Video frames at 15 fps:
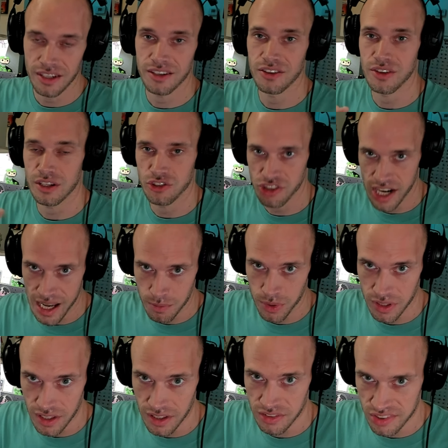get into the
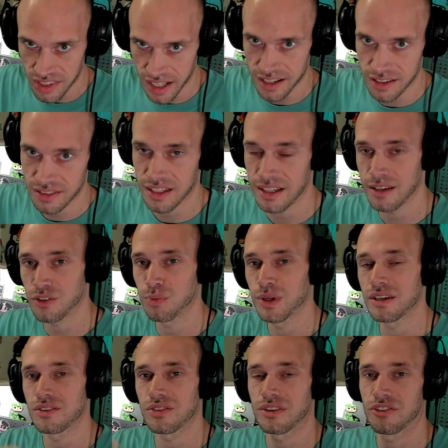Japanese side of things
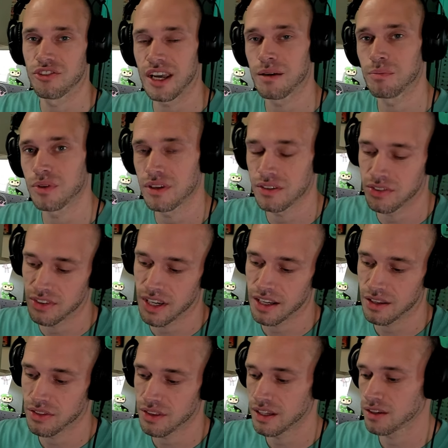because the Japanese
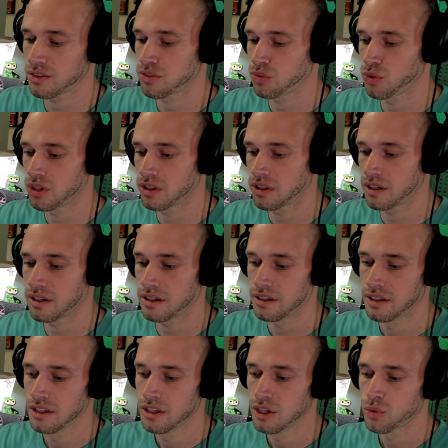side of things will uh
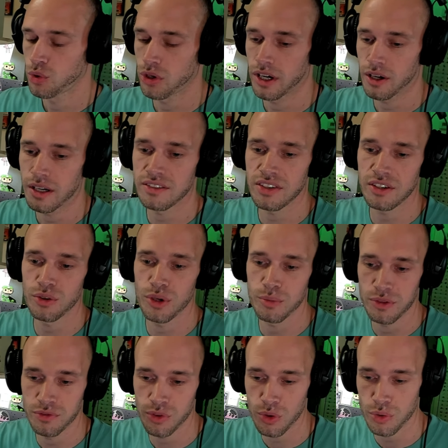will I tell you what,
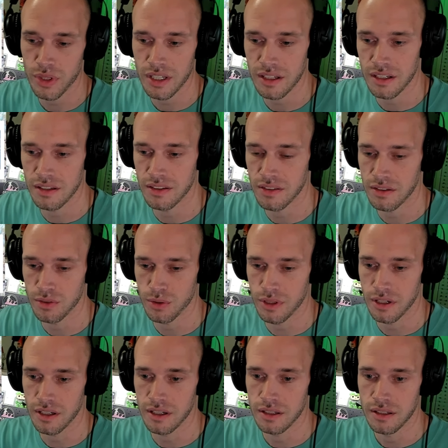before we get into the
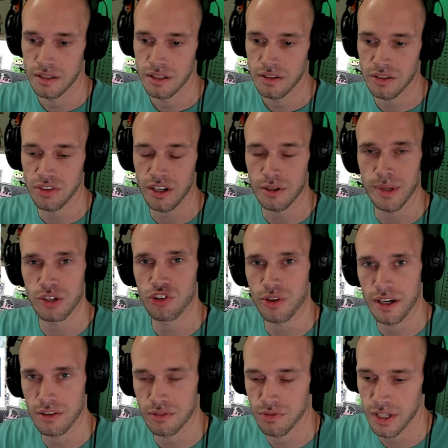uh let's talk about
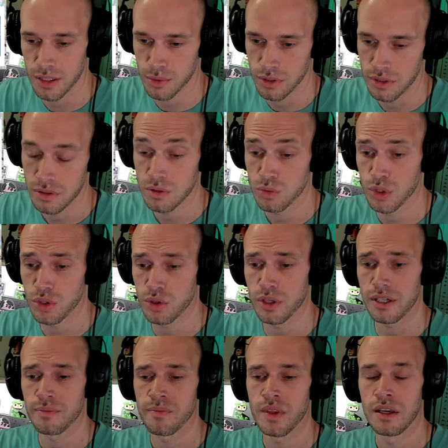Shrouded Fable real
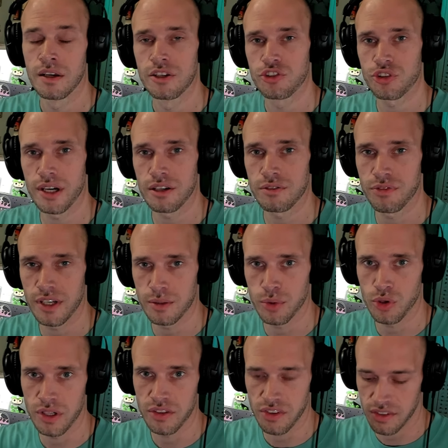quick. Shrouded
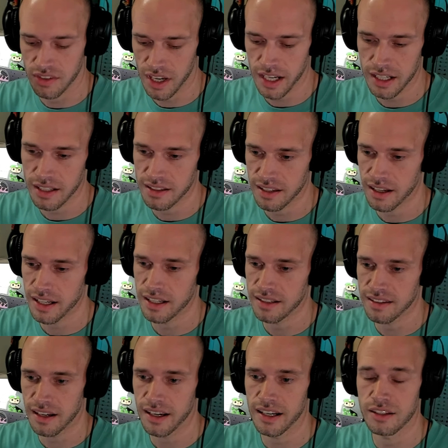Fable is a tiny tiny
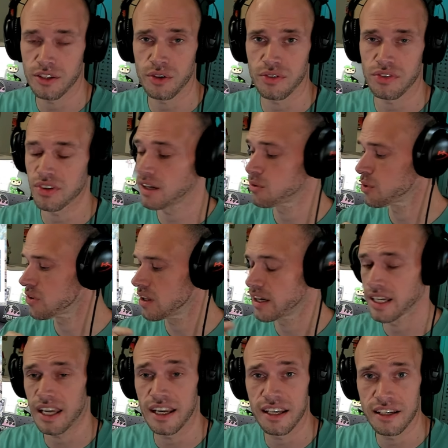tiny little set with
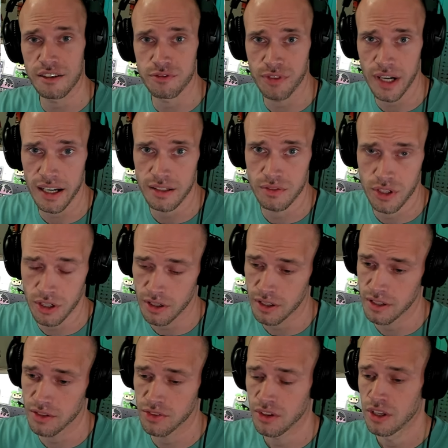like 85
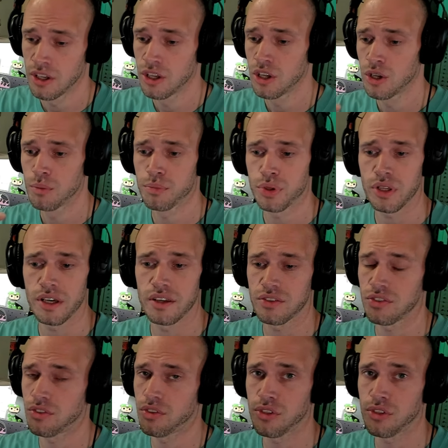cards plus